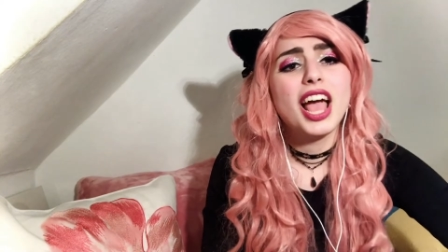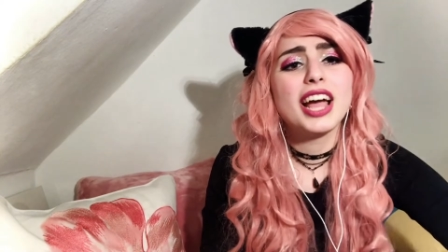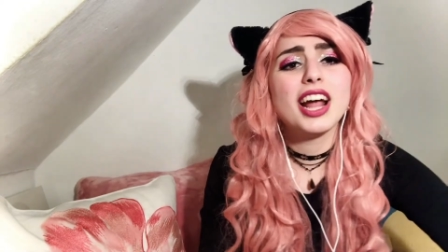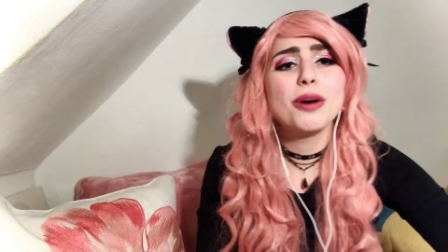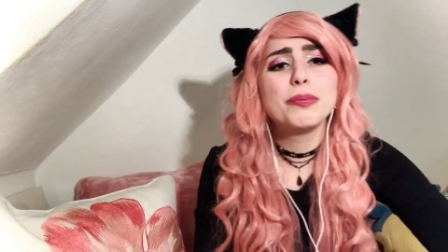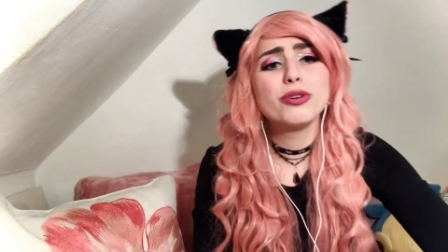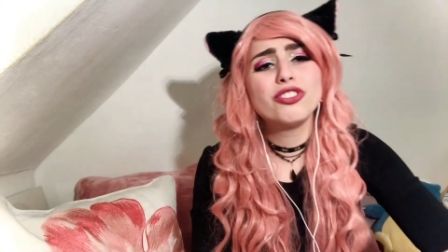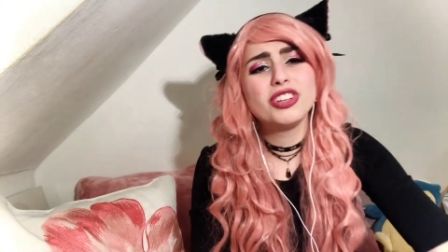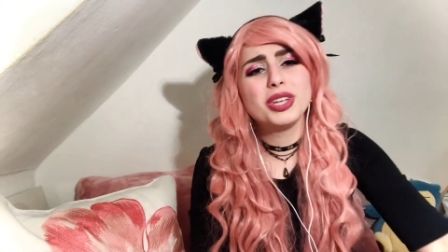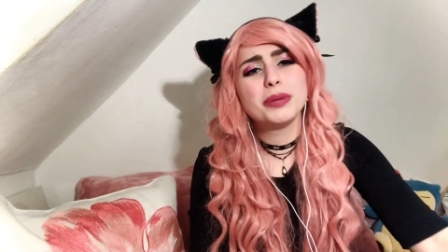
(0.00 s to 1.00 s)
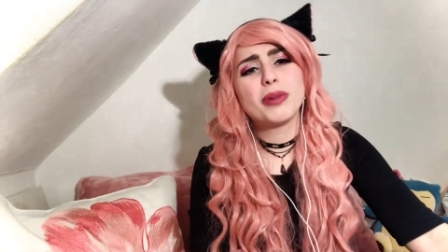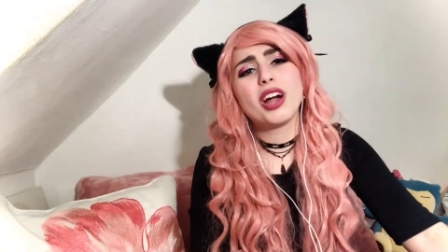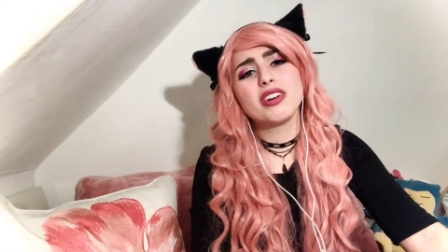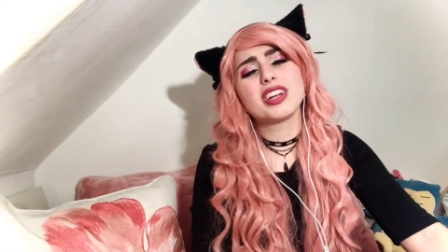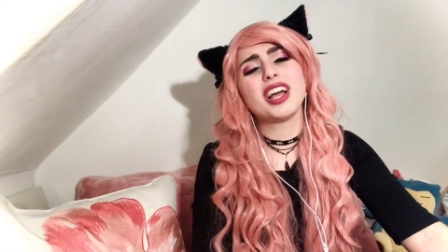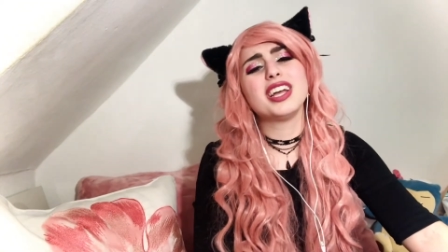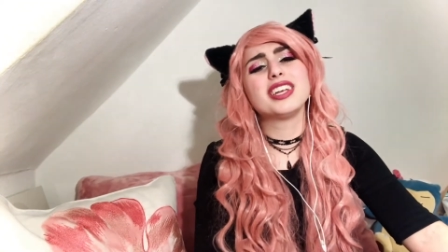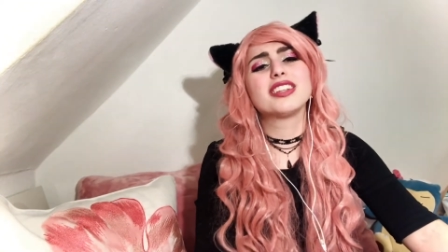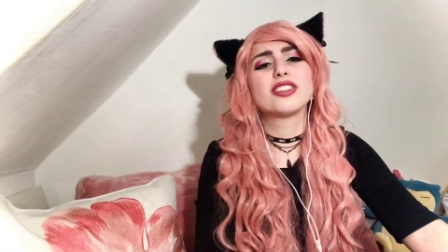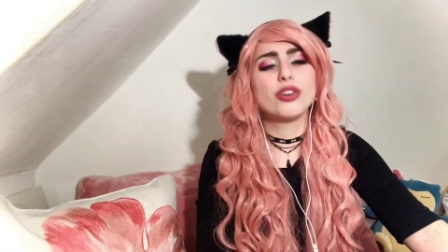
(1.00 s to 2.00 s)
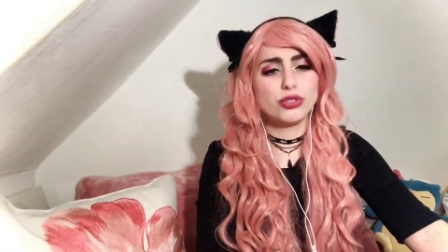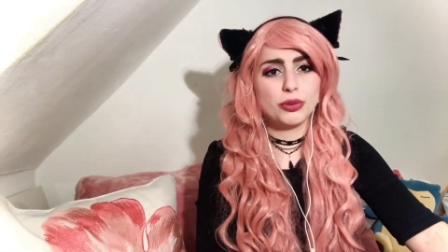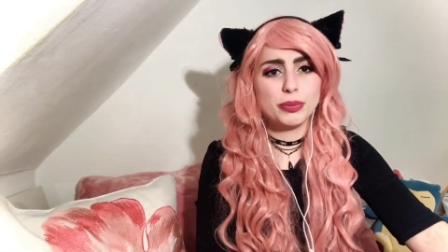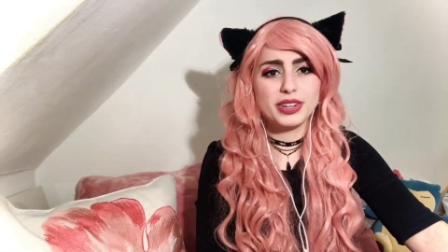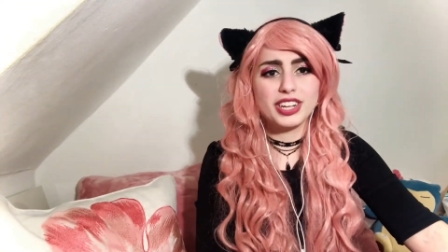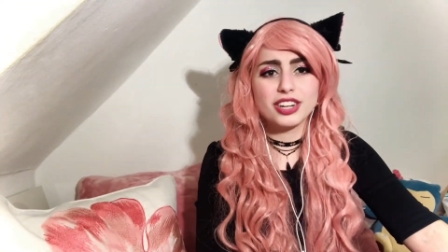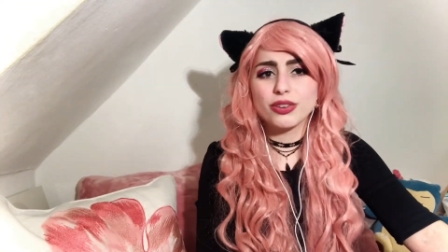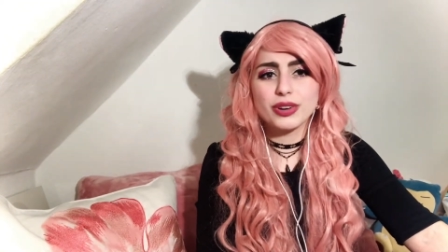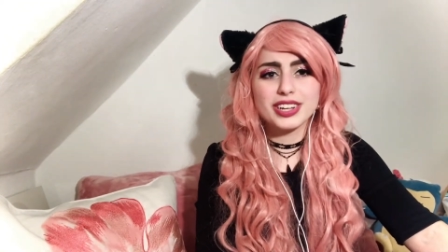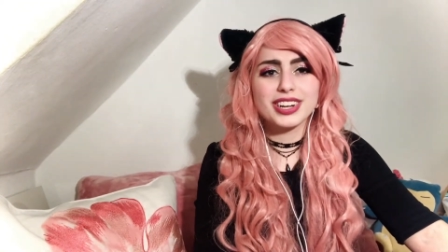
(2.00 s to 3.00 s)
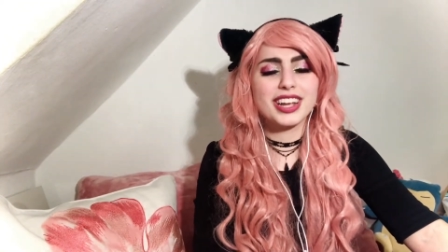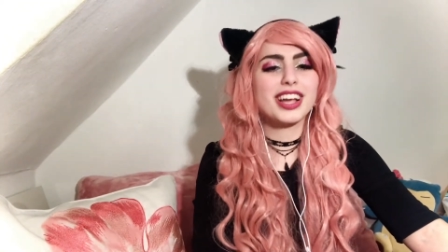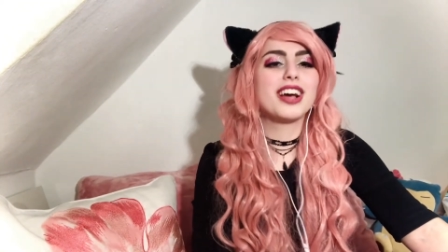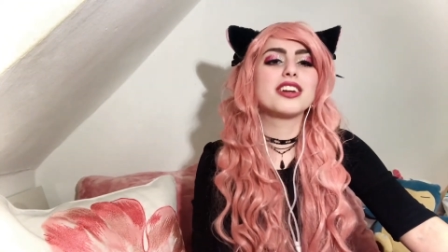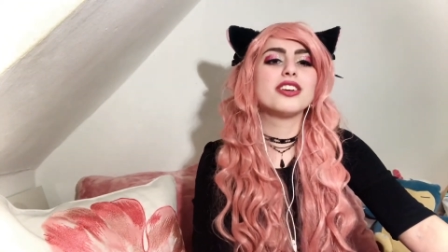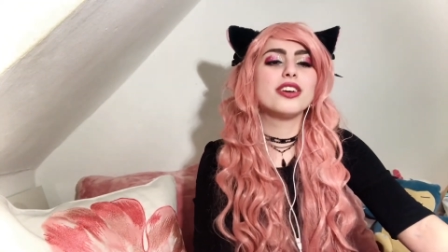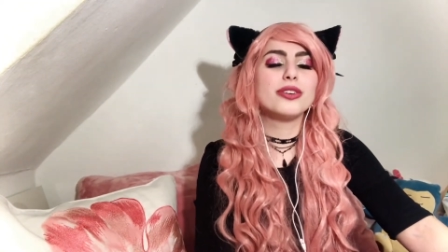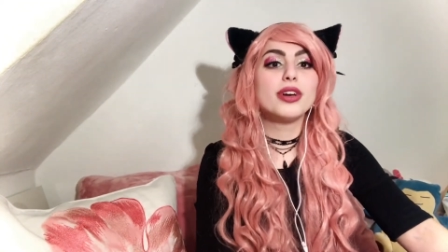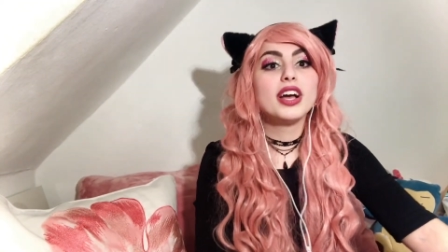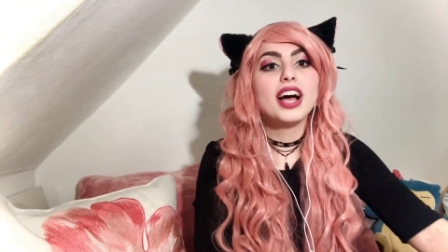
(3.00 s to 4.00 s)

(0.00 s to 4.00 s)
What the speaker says: And how pushy Marika is also pretty annoying. Like, I don't know.